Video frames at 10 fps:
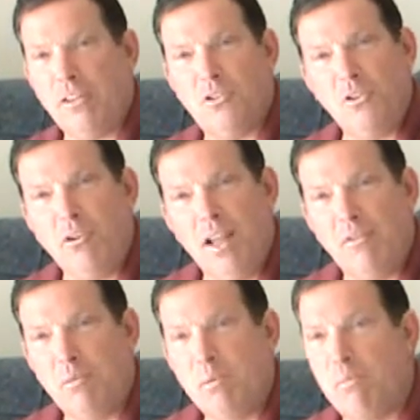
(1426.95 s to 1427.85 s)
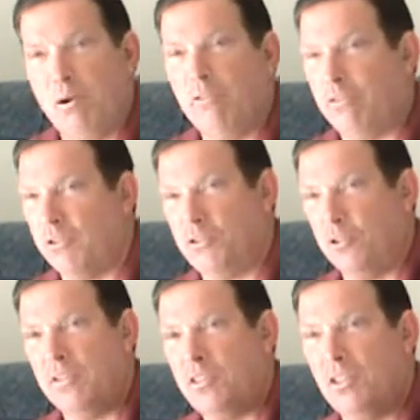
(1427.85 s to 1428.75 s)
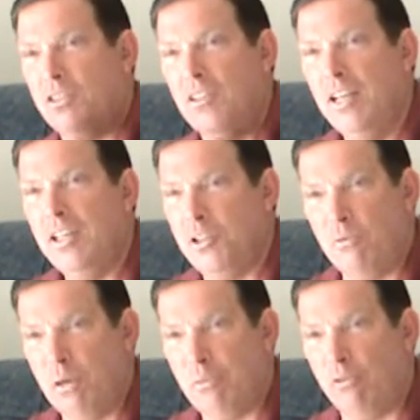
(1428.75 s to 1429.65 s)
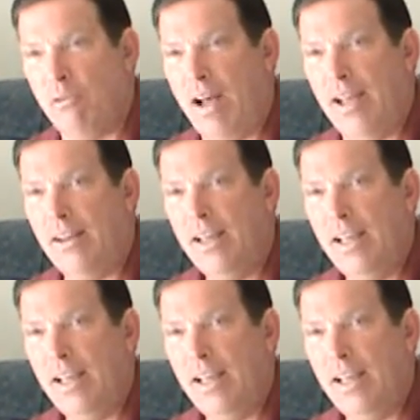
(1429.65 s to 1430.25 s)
So you don't have to be billed for services that we provide.